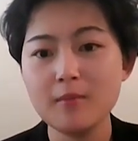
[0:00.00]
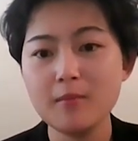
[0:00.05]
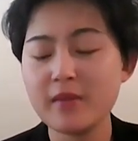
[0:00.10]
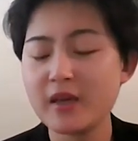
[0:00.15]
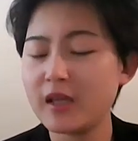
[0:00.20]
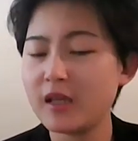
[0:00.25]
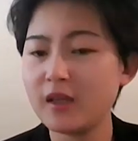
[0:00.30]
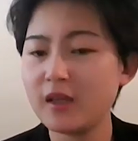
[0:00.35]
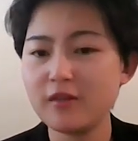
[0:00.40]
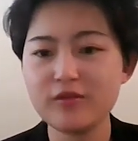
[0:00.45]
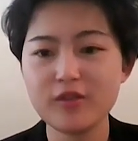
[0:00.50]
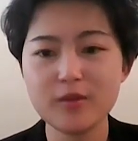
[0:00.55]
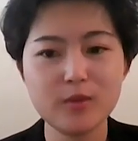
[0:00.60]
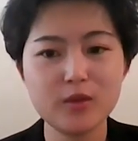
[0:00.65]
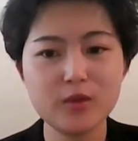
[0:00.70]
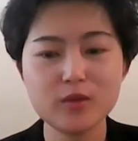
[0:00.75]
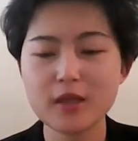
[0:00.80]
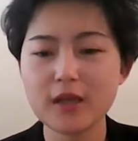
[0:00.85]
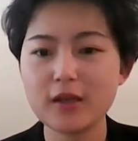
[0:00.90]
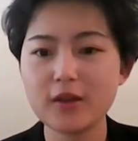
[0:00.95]
Many of the
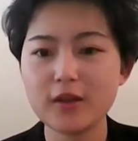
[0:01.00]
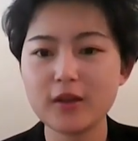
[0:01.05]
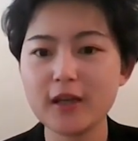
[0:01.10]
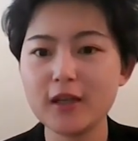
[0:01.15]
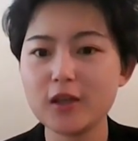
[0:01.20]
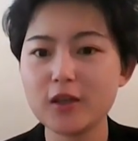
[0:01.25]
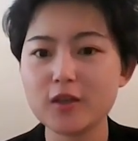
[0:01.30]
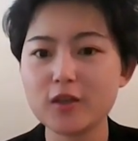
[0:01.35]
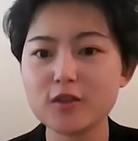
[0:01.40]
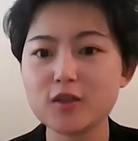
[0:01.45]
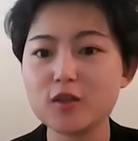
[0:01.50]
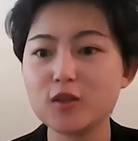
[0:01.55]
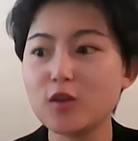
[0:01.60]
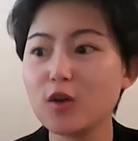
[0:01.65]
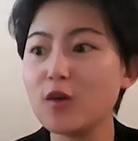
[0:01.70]
music educators